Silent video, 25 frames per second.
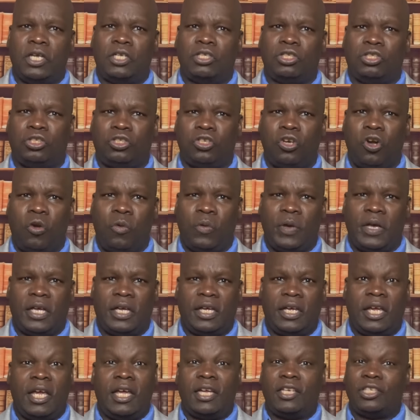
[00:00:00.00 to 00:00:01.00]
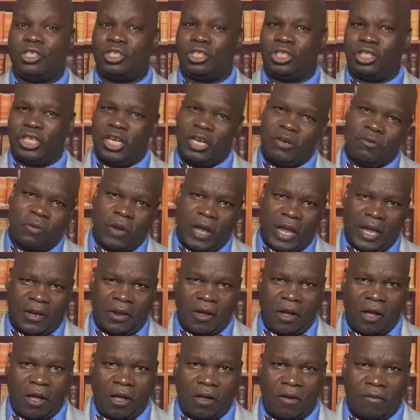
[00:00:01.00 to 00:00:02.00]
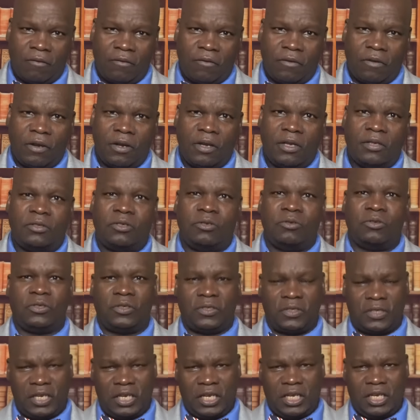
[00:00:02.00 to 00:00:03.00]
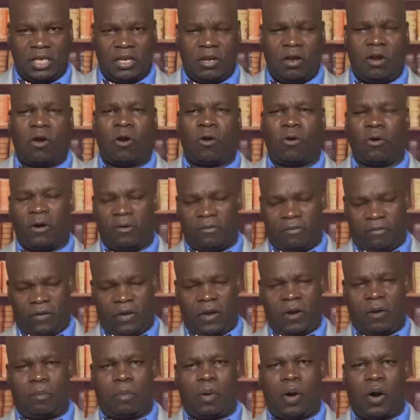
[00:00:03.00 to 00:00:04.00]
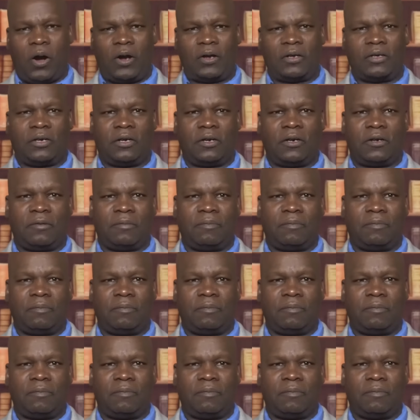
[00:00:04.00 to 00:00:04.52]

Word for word: showing she ran off to see her affair partner.